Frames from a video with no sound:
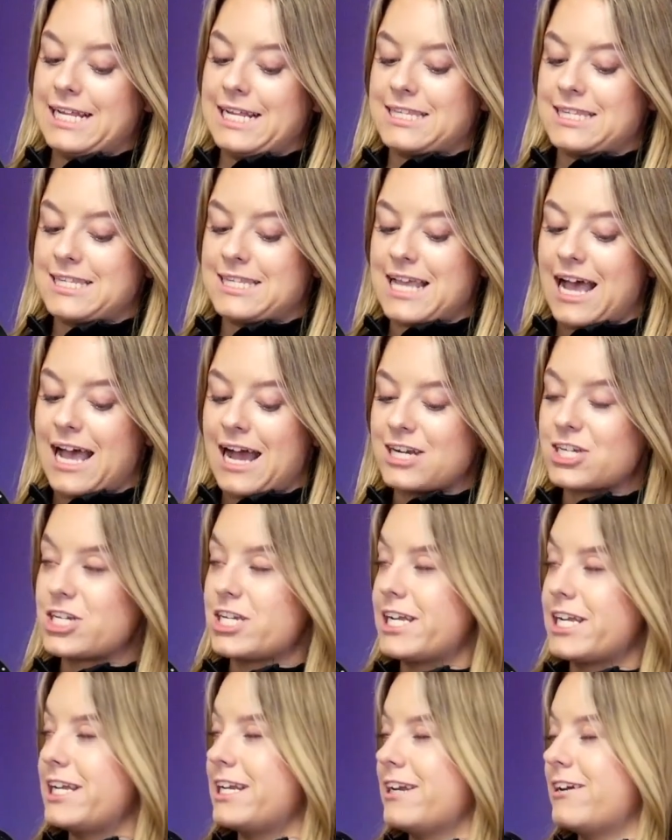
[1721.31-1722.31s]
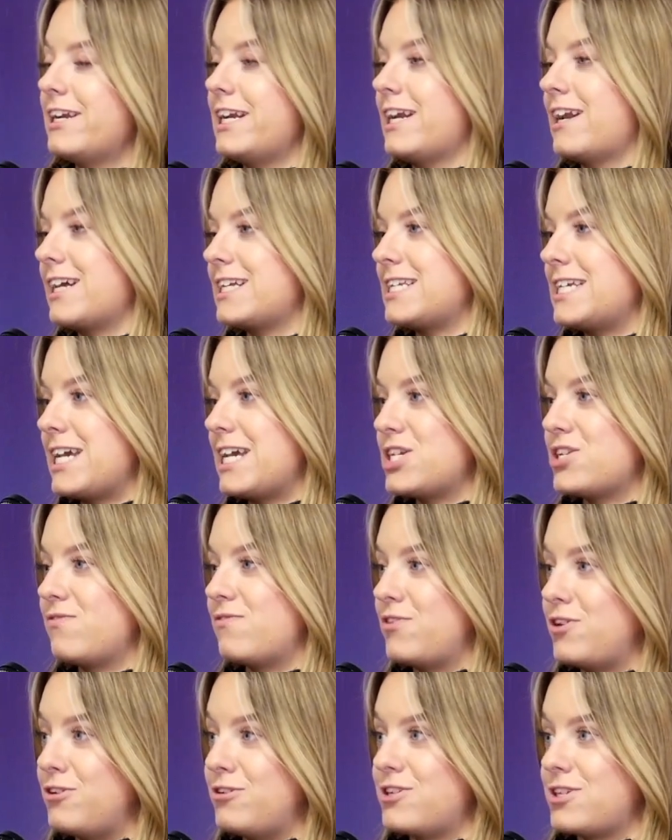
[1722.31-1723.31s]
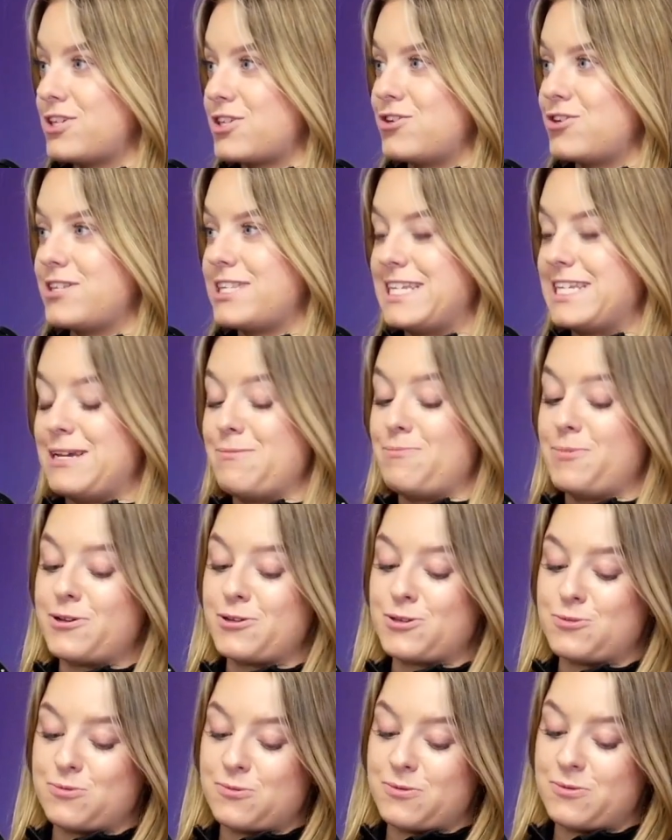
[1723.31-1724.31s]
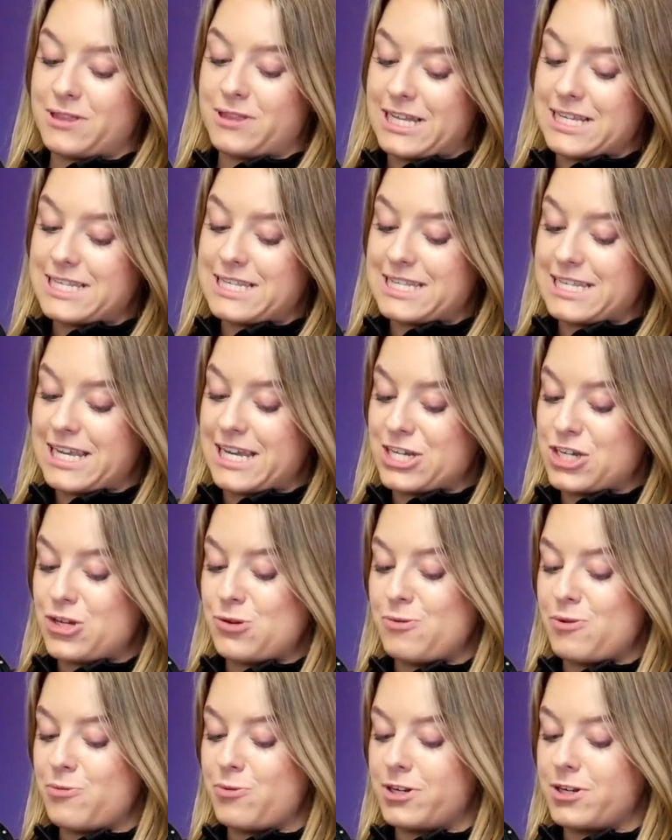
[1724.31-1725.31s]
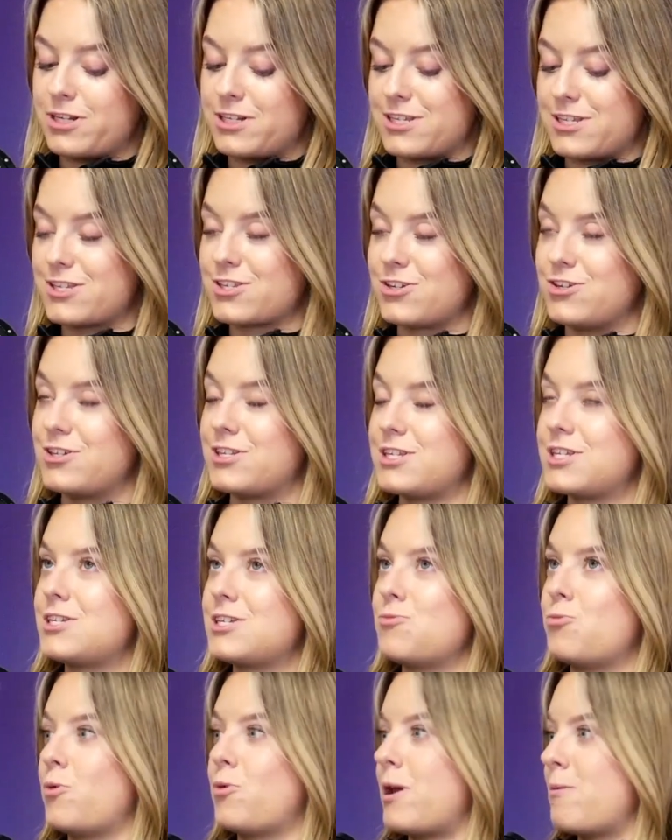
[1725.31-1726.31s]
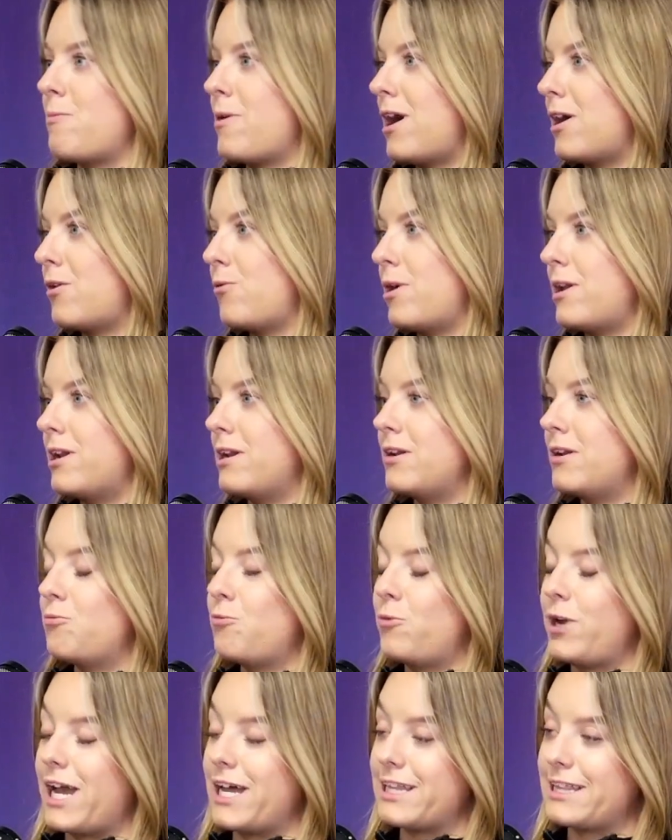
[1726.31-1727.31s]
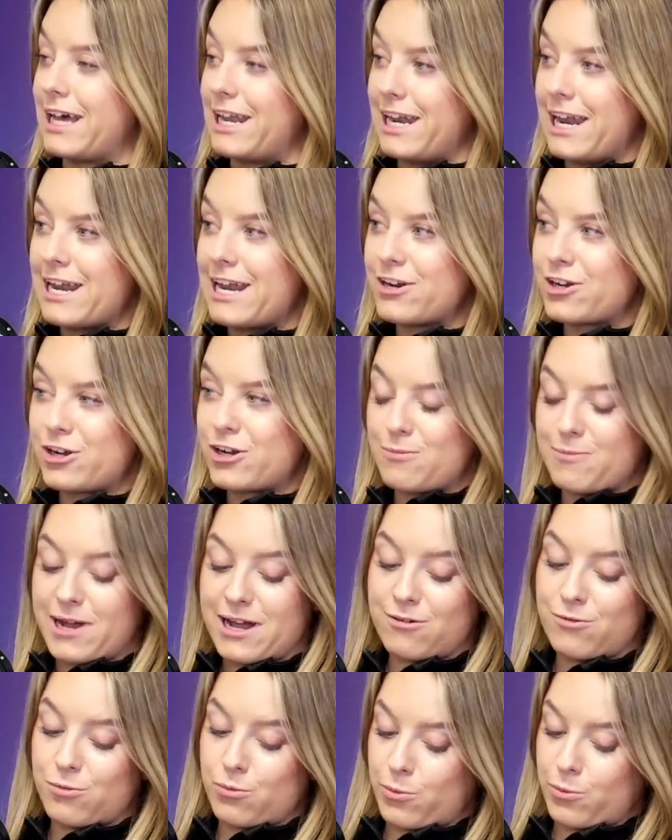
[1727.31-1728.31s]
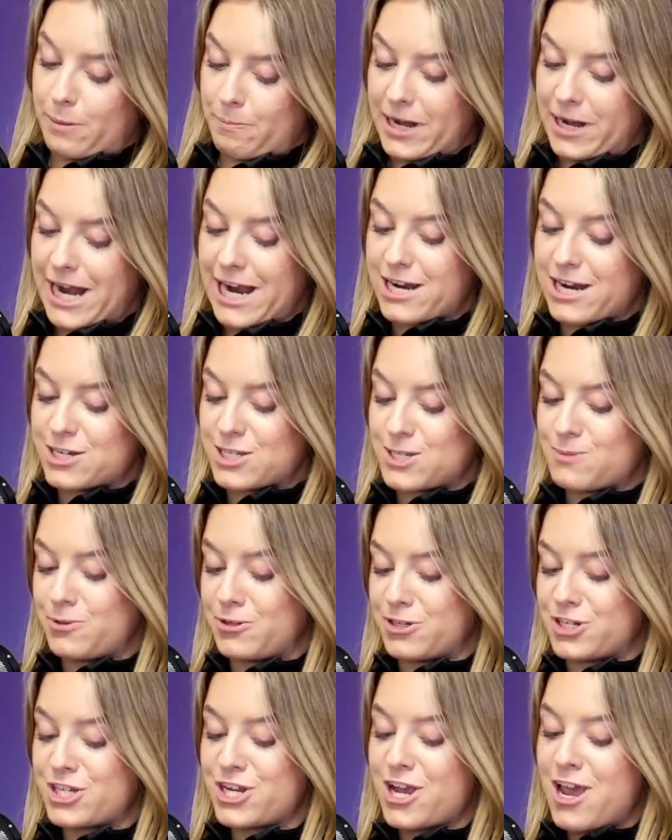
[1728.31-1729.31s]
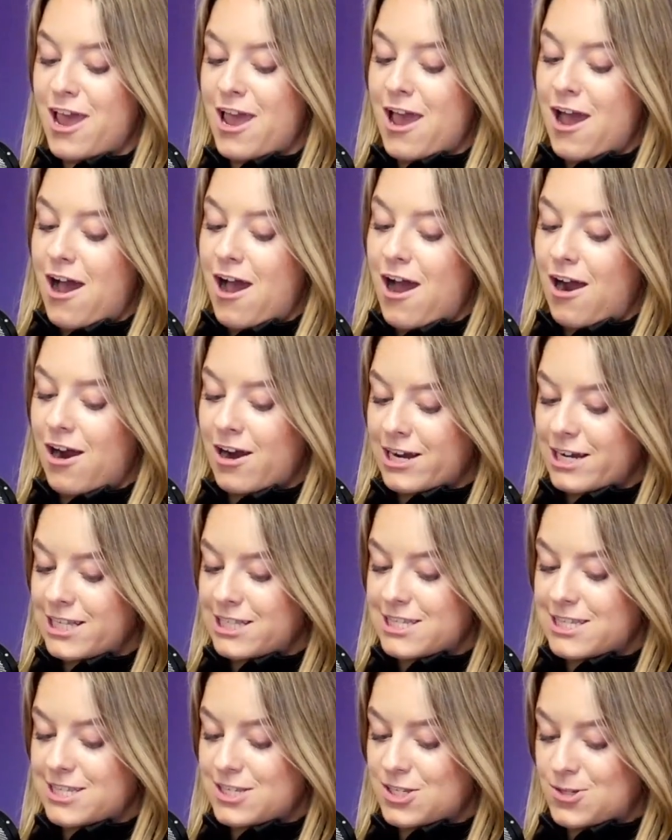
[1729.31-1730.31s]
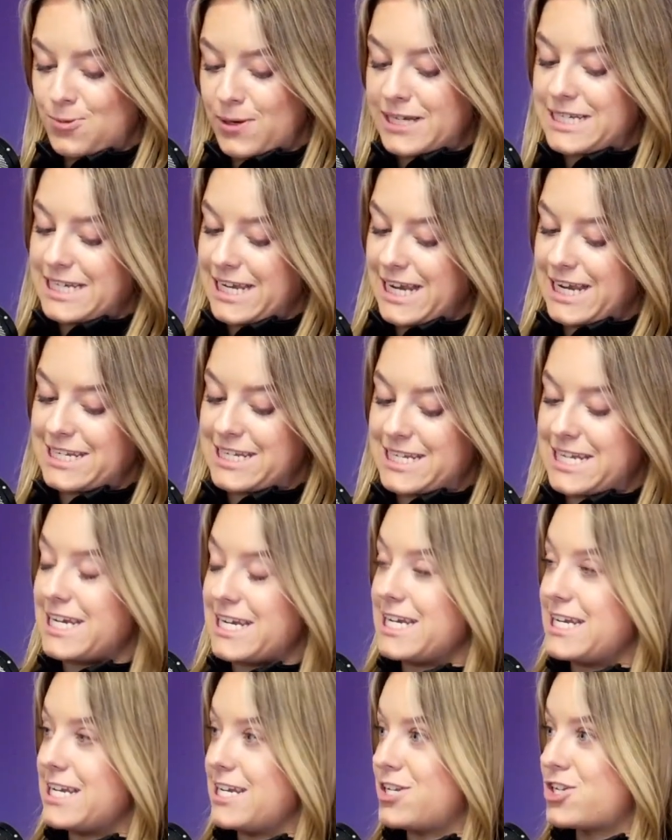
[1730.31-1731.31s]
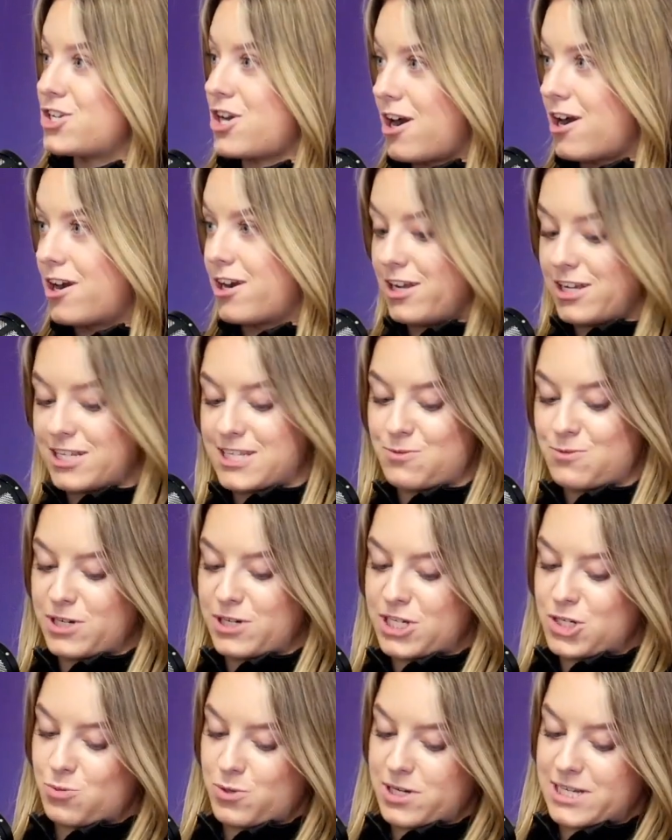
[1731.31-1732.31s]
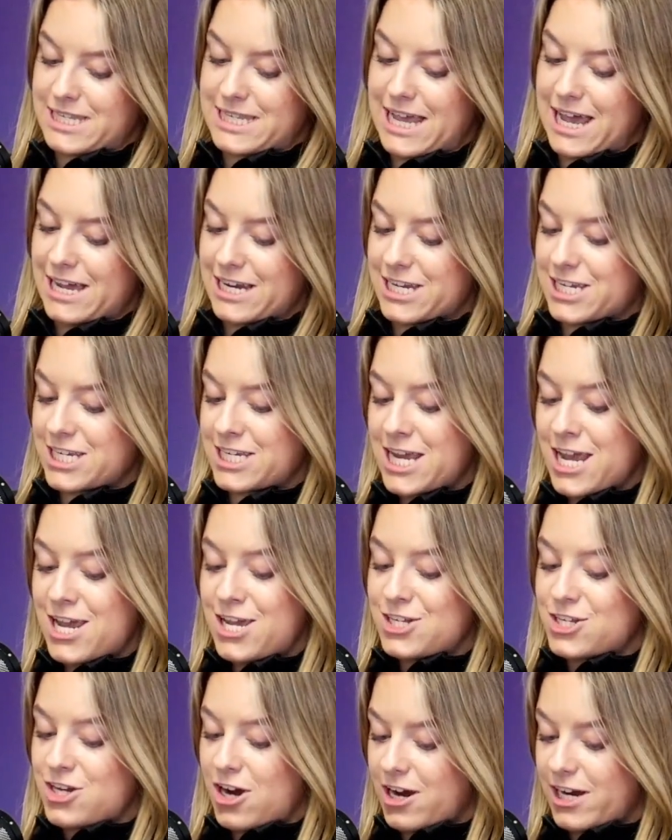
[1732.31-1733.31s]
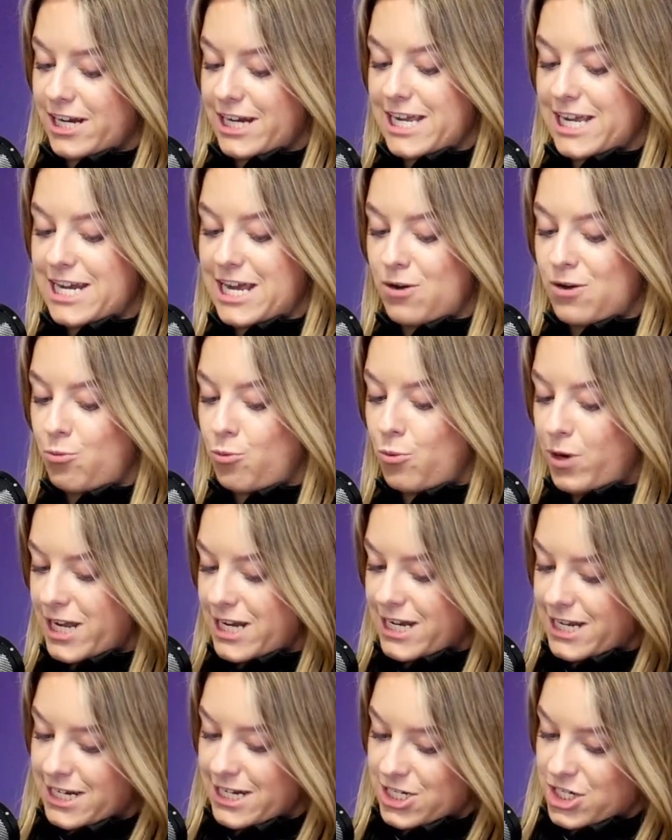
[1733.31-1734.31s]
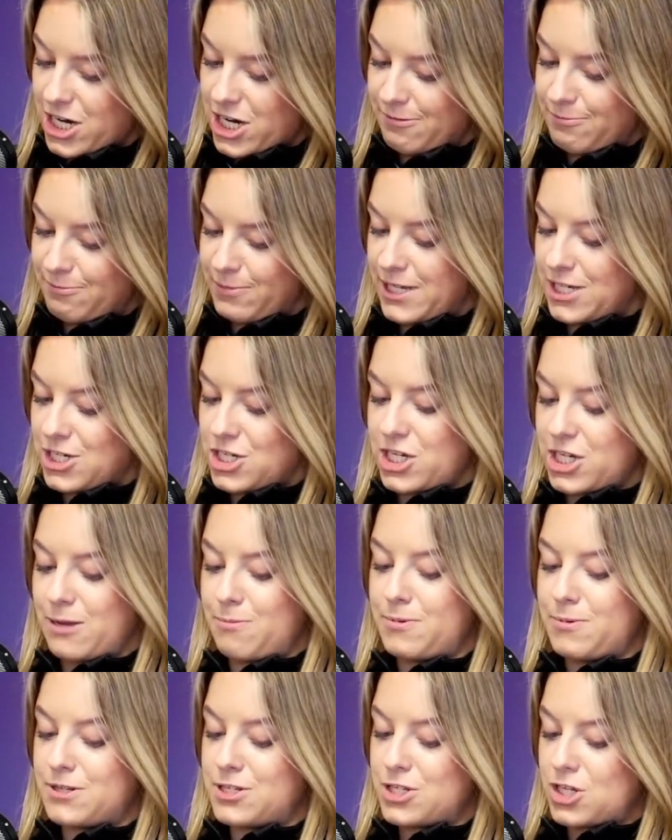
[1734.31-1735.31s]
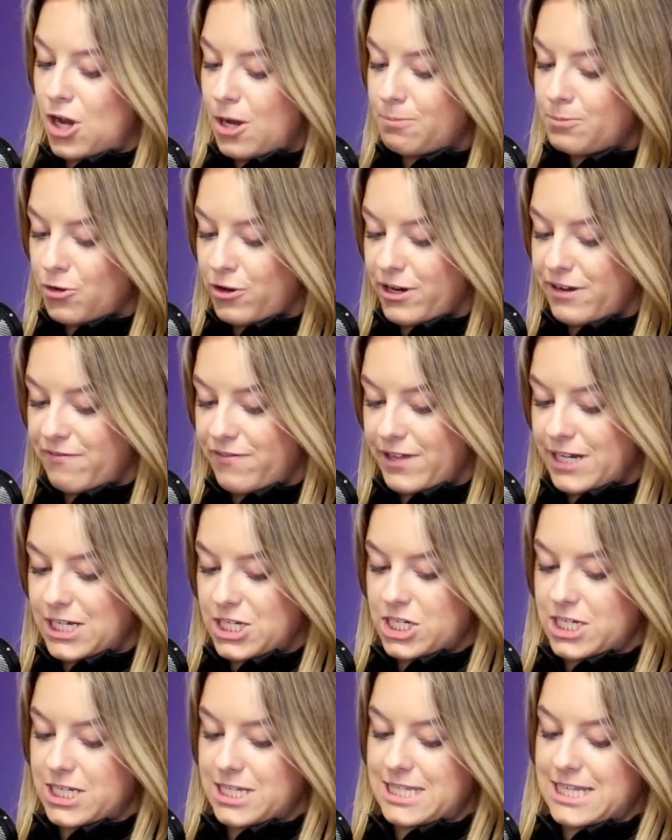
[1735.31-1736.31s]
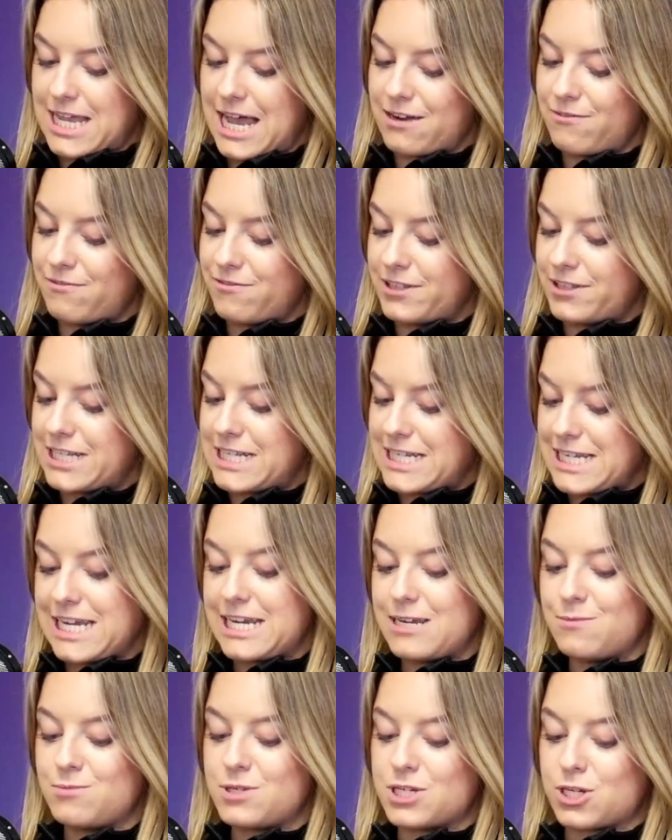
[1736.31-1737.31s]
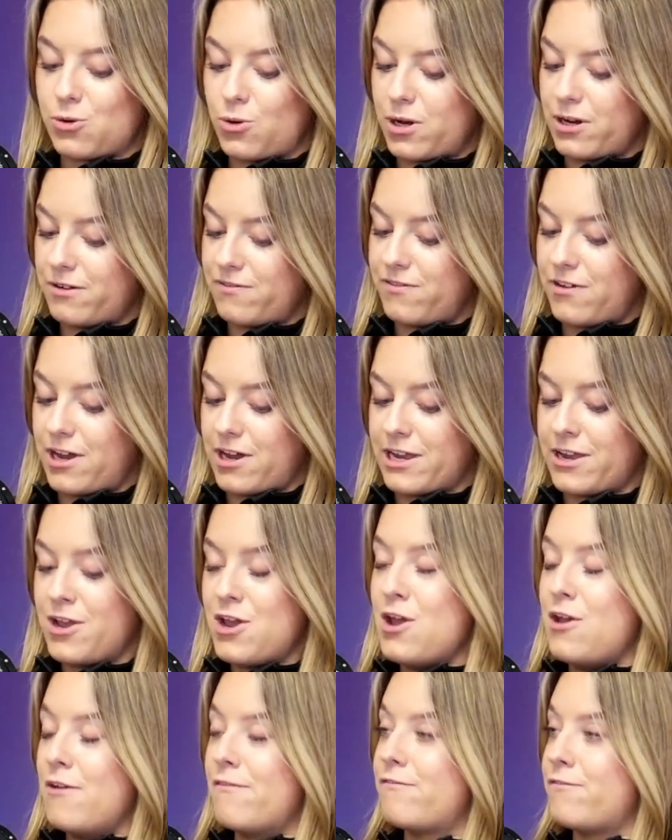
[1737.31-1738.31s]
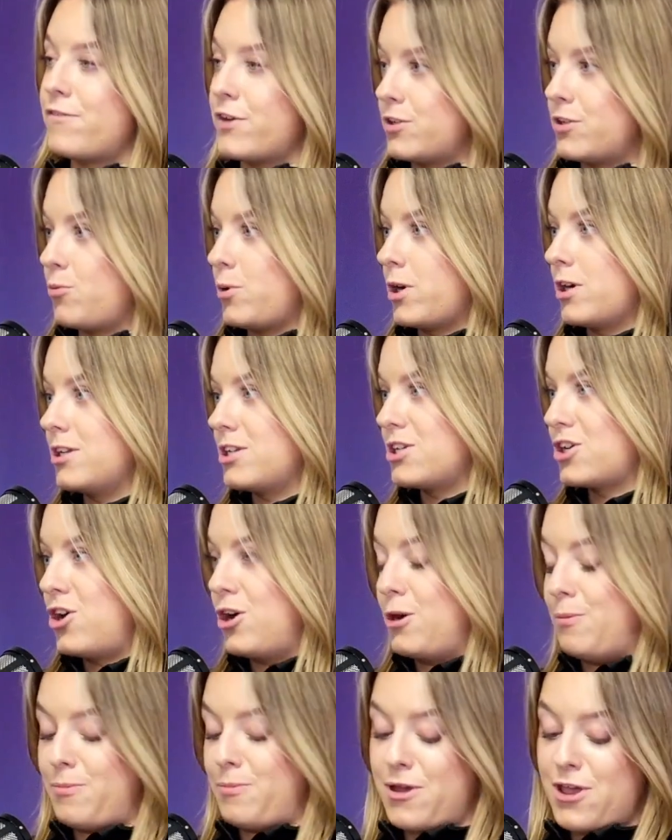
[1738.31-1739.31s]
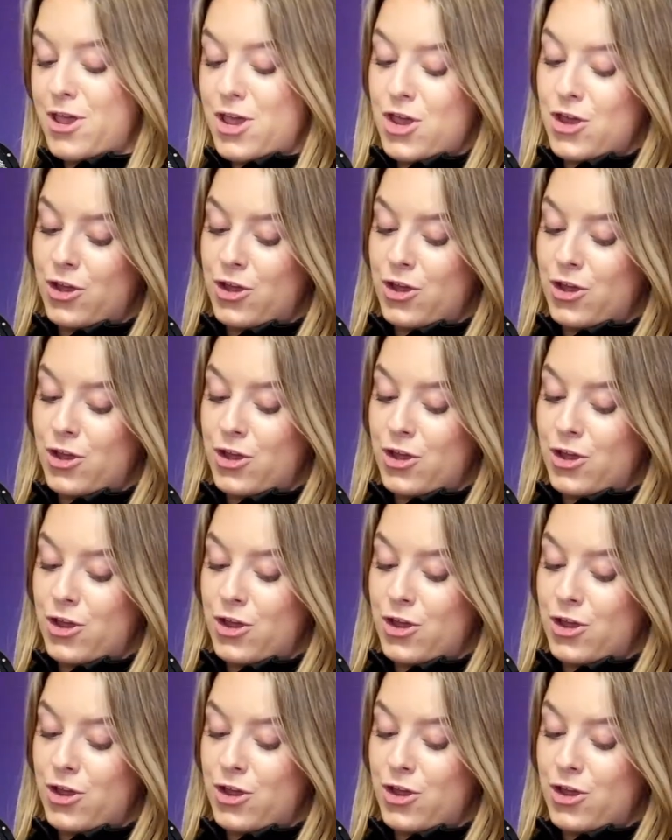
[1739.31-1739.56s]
it's actually nearly like deja vu discussing it, because this issue we would have discussed way back when we had that letter come out with players, but Ireland's twenty eighteen targets, which were set, targeted a win in a championship, top three finishes, and for the team to qualify for the World Cup.